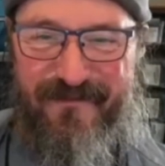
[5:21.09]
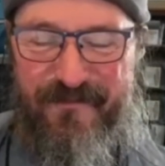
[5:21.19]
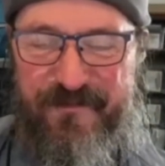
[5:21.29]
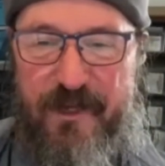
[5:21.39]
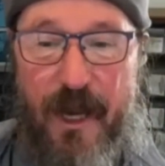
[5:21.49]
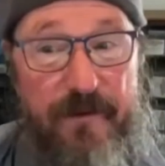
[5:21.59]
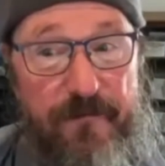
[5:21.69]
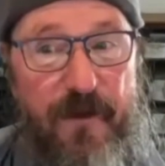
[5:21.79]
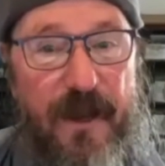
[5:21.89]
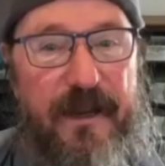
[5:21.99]
Come to
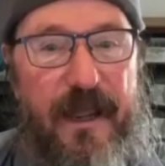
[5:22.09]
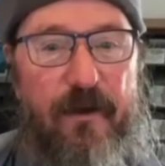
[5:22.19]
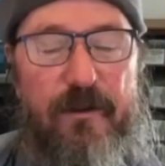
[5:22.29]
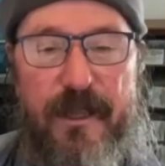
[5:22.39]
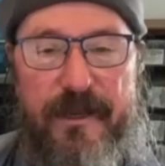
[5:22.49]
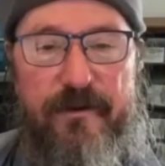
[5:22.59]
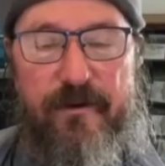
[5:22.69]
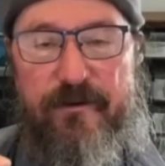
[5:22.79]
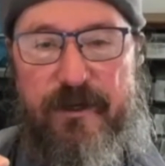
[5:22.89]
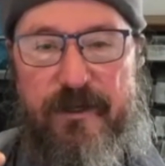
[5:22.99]
find out
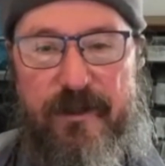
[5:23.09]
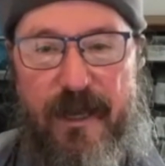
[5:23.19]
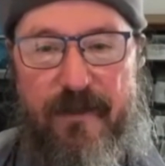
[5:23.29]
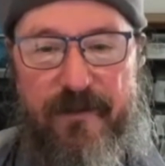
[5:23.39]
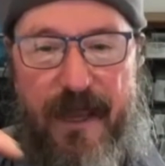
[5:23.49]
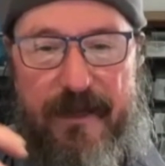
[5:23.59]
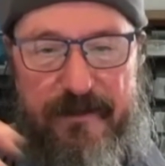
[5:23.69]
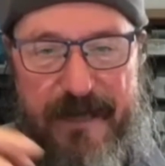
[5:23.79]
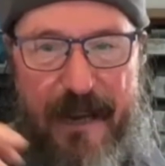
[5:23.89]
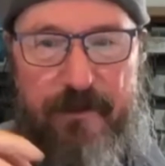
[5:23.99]
later that
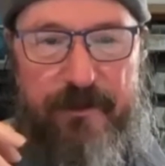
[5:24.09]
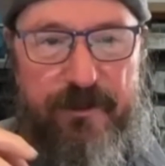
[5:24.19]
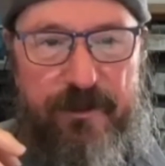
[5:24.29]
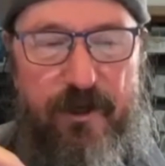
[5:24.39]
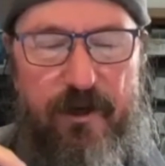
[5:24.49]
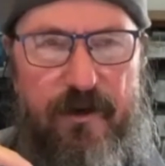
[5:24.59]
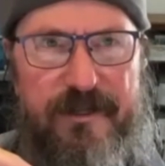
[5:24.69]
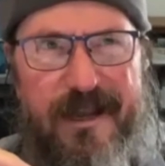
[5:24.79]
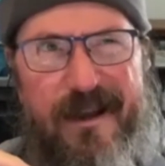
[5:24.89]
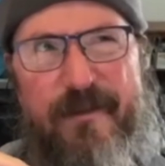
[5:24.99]
Dallas, or
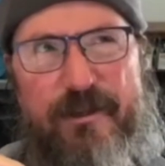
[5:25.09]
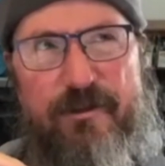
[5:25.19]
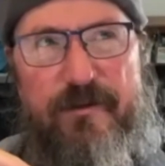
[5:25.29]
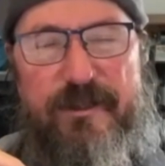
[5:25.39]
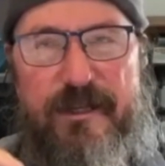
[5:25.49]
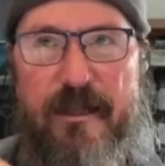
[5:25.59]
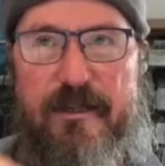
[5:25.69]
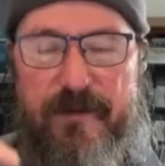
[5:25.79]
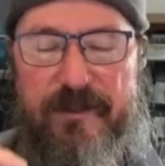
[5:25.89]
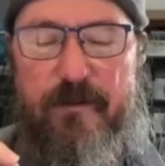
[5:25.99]
not, I'm not sure it was Dallas,
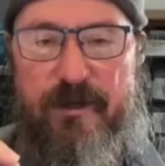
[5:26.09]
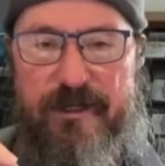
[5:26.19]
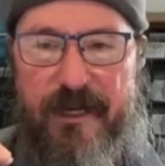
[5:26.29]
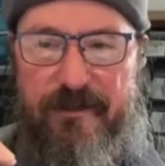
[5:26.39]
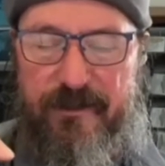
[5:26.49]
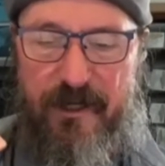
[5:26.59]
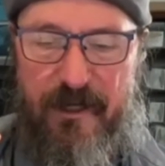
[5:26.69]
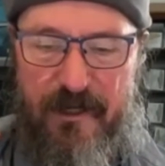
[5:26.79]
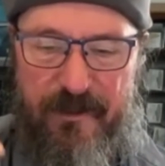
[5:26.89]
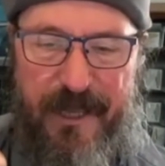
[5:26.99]
but somewhere in Texas,
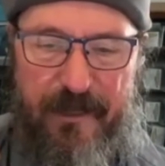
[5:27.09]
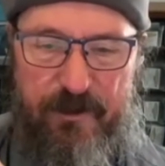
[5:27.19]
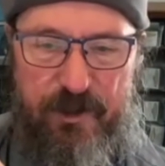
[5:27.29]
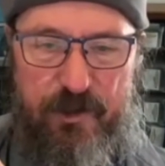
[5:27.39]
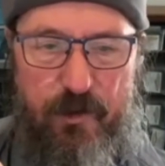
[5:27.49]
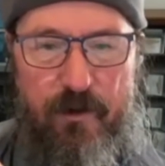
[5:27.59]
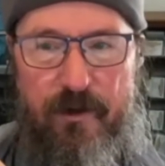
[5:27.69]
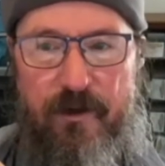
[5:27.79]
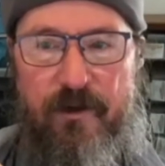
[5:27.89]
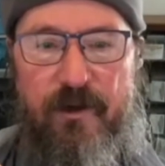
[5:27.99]
that
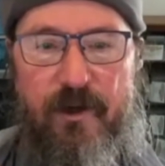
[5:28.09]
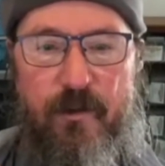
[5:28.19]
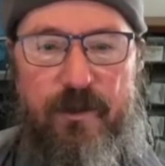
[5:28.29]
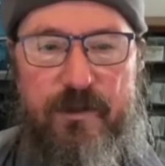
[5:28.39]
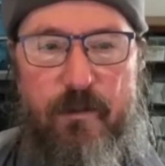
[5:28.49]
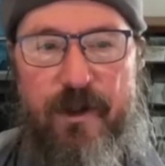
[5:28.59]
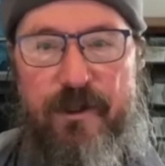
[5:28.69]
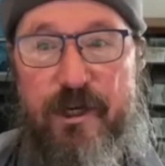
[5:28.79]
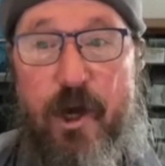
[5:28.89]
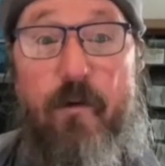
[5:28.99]
store was one of
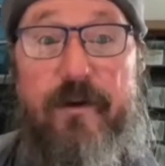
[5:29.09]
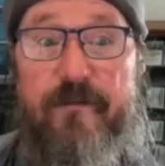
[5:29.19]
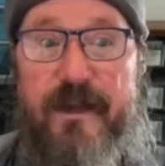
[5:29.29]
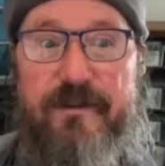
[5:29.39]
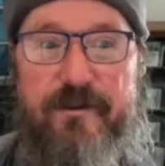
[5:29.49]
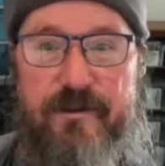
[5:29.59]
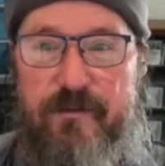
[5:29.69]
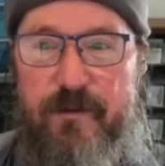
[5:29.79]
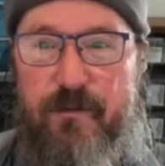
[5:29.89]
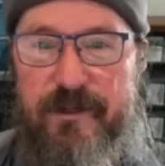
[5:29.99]
the co-investors
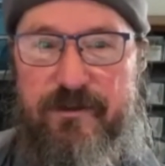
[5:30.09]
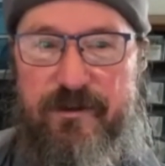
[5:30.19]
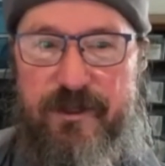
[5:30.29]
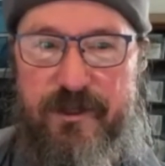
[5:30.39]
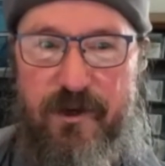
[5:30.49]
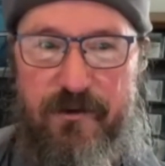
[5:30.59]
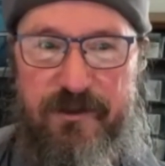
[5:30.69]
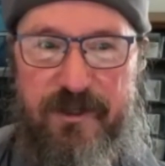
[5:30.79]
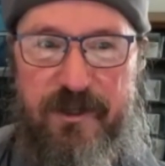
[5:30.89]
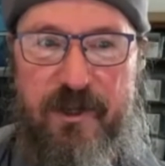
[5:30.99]
with Wizards of the
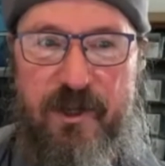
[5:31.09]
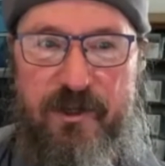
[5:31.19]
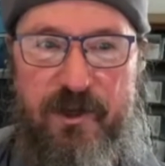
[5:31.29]
Coast. So